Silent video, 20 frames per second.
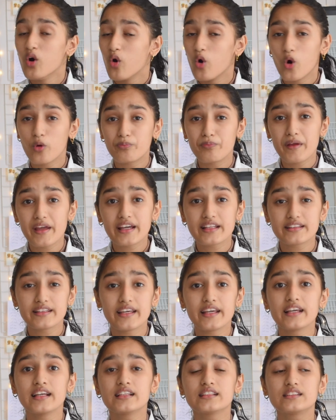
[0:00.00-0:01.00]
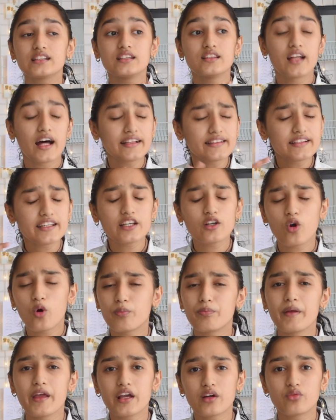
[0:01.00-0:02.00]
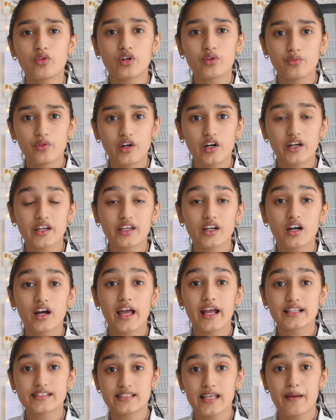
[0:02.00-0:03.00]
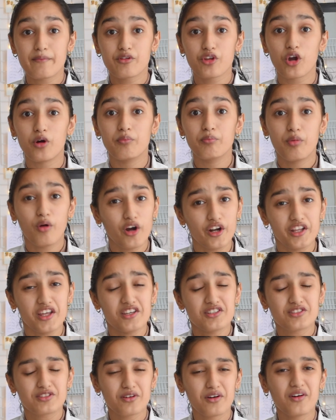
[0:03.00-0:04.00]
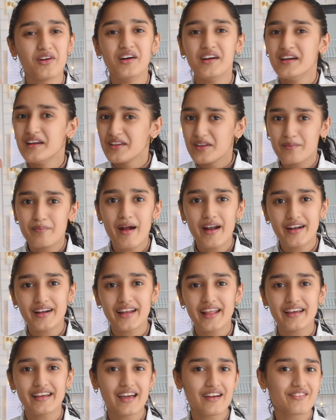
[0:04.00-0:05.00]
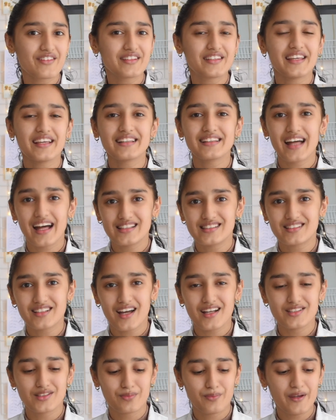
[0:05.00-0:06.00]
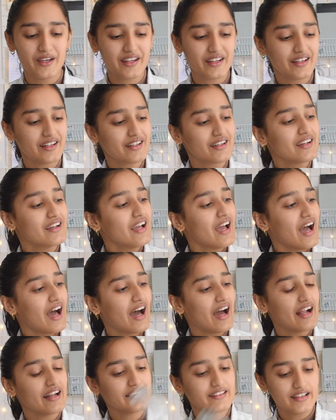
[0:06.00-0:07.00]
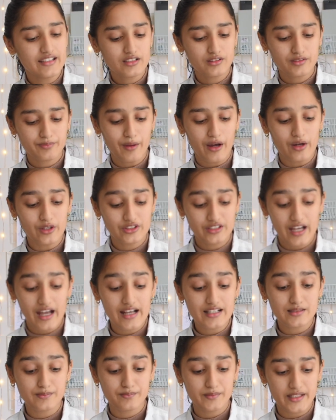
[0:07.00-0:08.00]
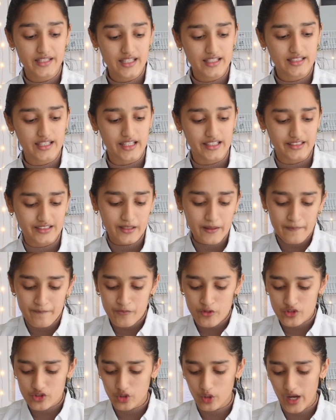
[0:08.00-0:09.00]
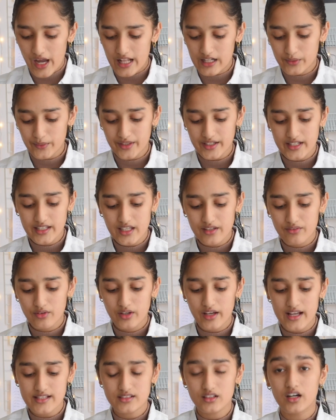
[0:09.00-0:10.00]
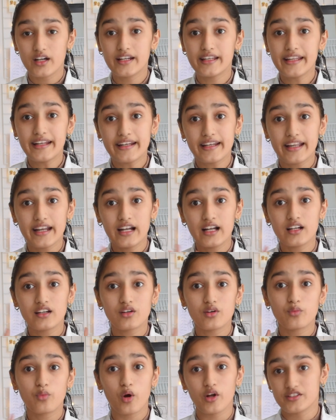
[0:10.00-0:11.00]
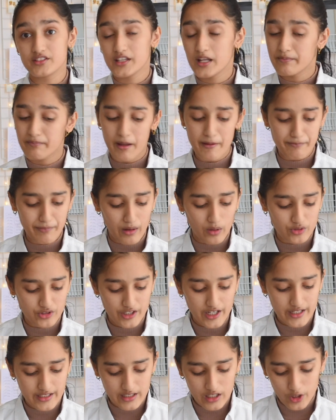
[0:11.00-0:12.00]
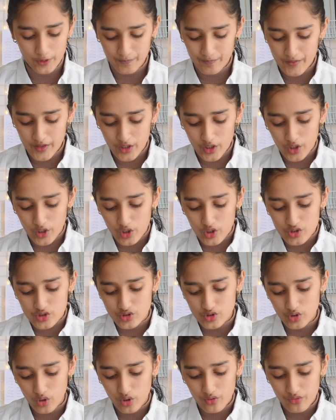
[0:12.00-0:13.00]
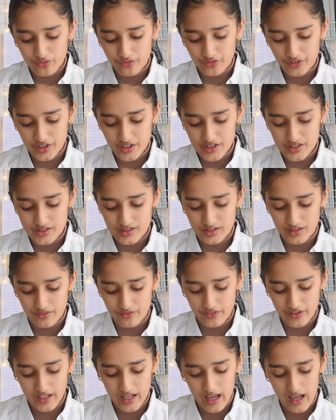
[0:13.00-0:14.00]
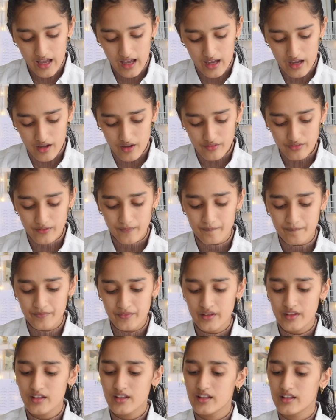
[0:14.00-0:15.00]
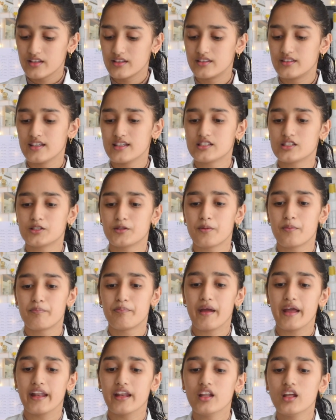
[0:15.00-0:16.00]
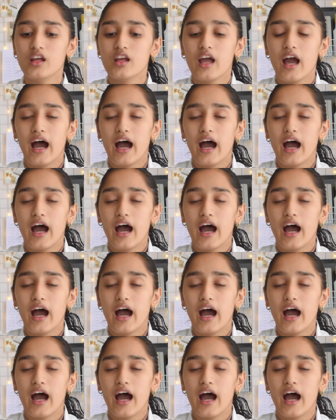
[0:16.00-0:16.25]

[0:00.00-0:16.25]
Opaque things, nothing opaque would work here except your body, so you better take everything that's transparent. And this pouch has many things, so I'll quickly give you guys a detailed what's in my pouch right now. So first we have this pen.